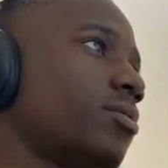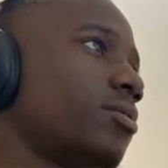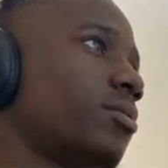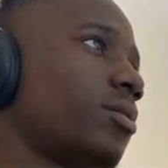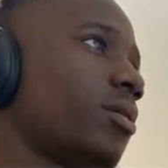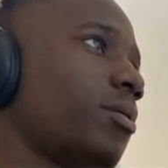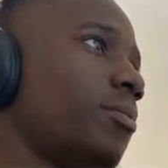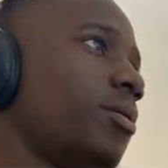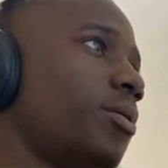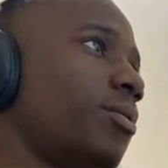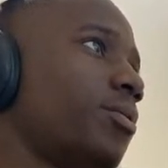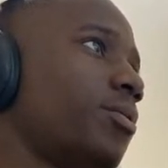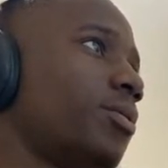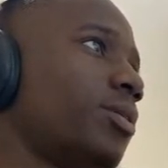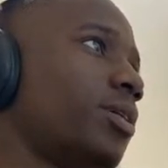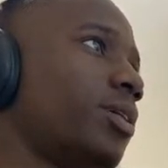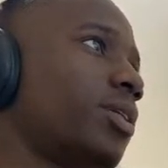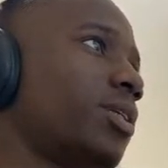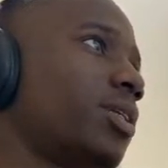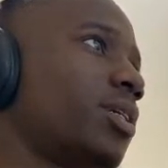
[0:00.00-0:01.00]
maybe we would
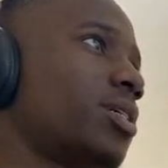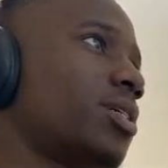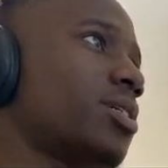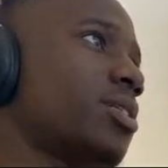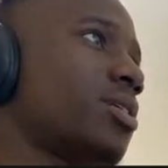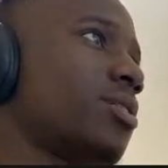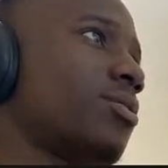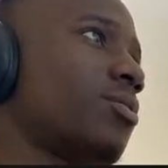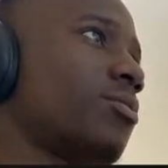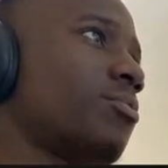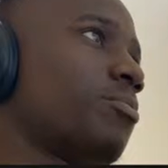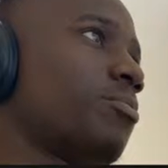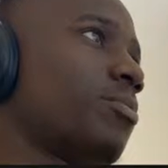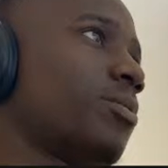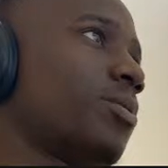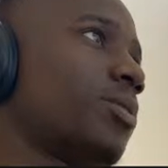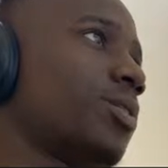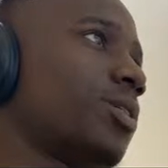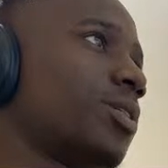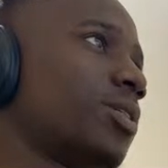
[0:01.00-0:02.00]
at least
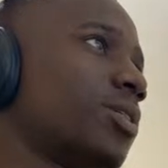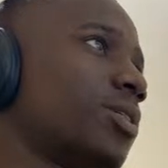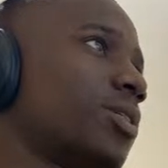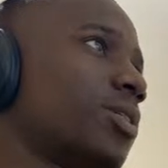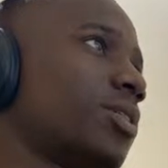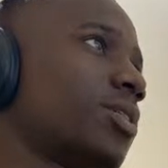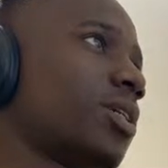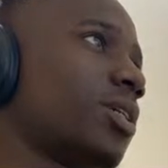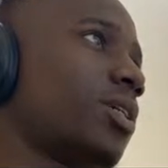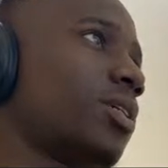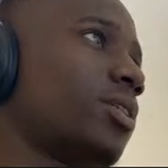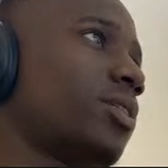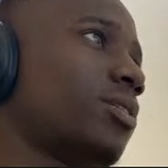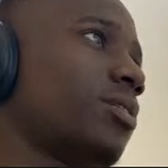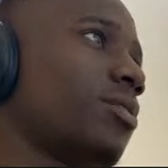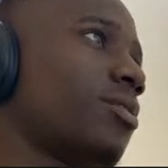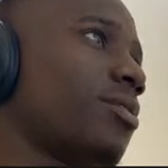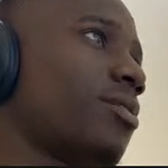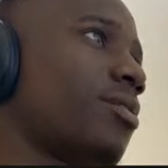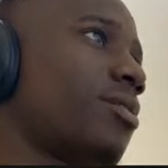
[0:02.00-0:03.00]
push inside
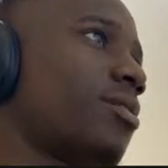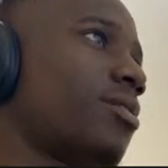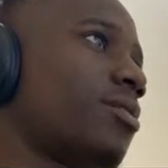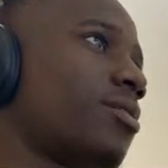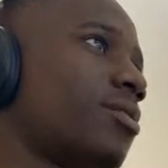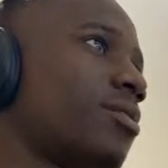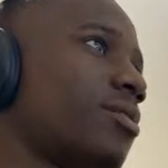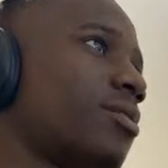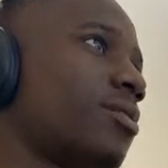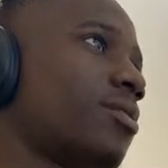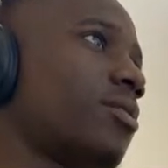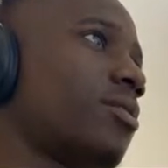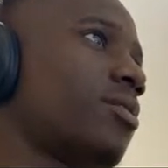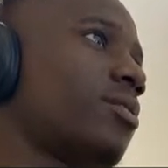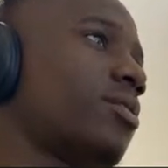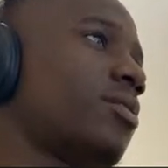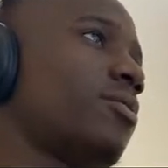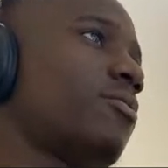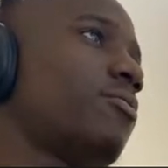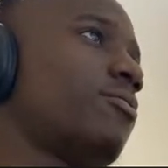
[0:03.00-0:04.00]
until there
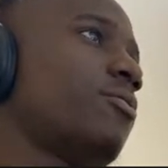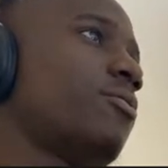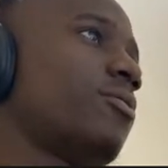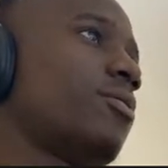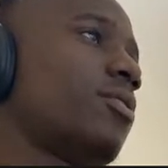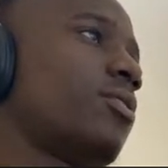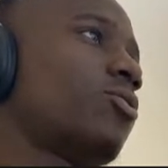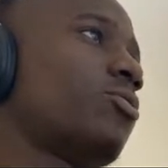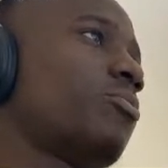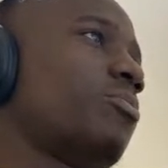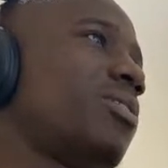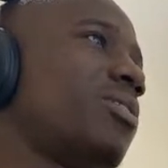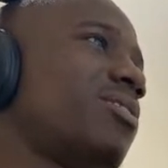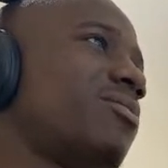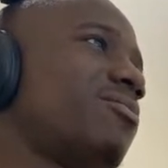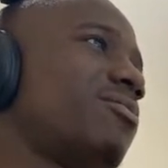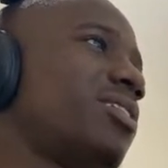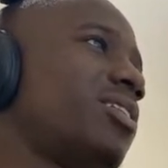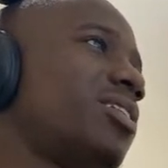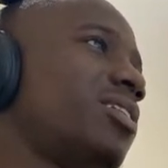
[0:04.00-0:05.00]
for that to be a
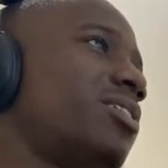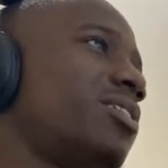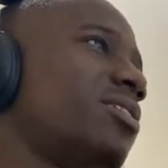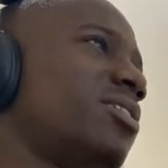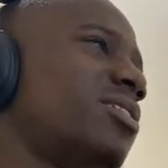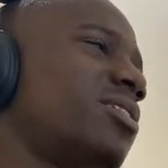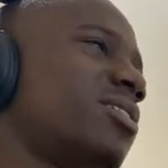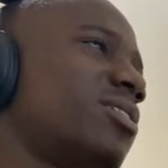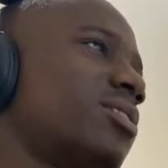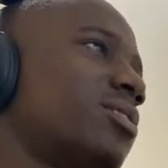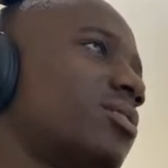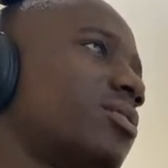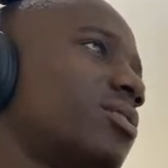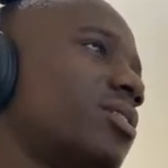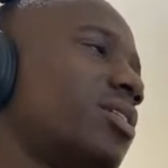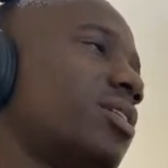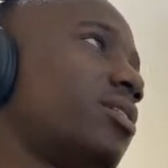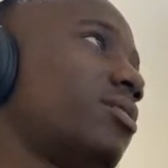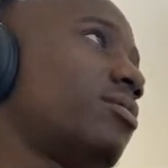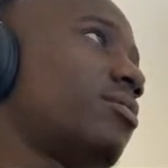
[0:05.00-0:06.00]
valid
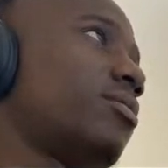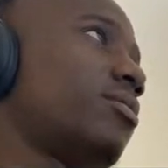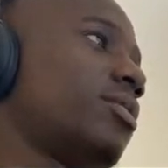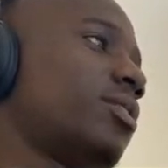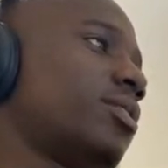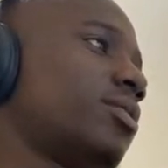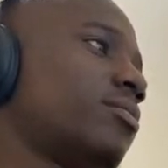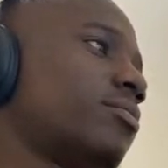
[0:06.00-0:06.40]
entry.